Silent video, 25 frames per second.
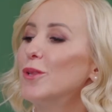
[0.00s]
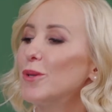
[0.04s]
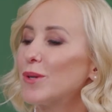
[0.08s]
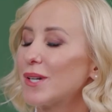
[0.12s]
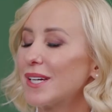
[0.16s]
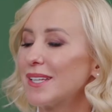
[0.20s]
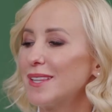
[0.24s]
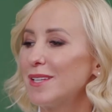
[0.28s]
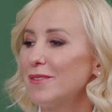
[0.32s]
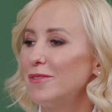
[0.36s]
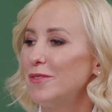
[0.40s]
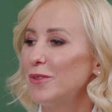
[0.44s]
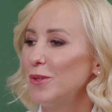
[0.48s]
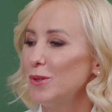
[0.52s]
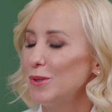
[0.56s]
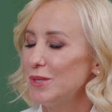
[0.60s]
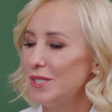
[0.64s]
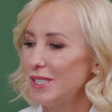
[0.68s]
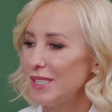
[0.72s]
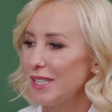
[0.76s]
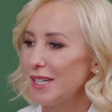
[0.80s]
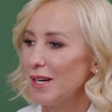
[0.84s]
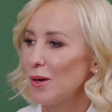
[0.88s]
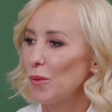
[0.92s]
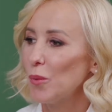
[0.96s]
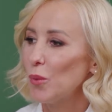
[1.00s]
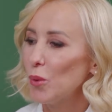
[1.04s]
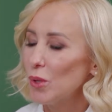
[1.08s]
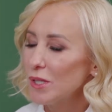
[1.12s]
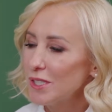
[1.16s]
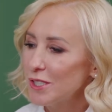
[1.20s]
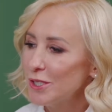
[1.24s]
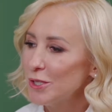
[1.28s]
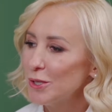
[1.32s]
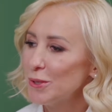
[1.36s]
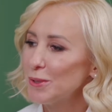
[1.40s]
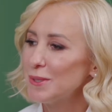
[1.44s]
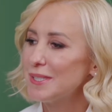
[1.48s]
look at the future,
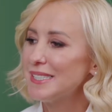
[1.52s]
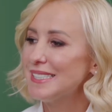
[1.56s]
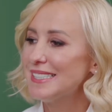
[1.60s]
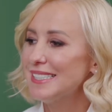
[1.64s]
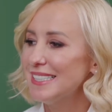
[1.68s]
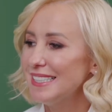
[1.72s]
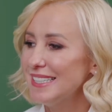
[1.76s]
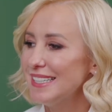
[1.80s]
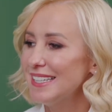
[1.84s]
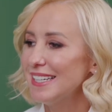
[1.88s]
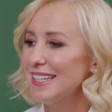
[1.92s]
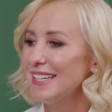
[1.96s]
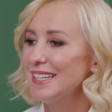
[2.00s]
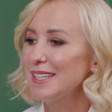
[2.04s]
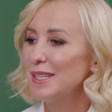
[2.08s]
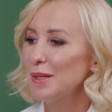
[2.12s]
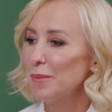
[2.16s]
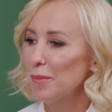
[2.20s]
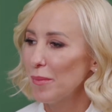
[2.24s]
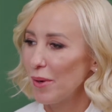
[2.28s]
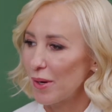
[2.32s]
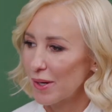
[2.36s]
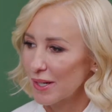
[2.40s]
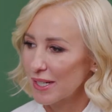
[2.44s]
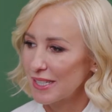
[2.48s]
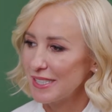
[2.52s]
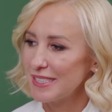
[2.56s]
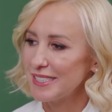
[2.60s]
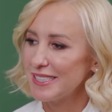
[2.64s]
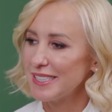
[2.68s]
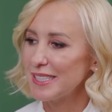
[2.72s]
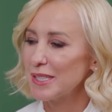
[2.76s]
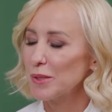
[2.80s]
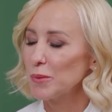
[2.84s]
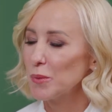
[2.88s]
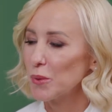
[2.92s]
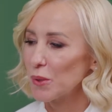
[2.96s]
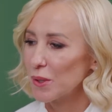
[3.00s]
what do you see in the
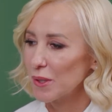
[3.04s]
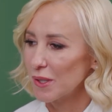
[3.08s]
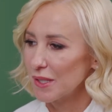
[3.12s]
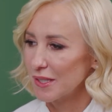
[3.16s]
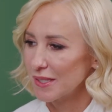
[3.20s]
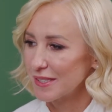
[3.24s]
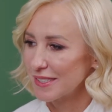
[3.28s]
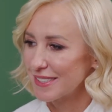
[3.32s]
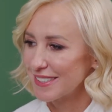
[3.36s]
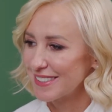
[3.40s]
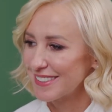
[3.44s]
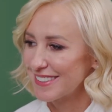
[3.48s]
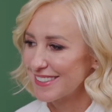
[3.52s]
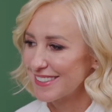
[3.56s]
marketing world?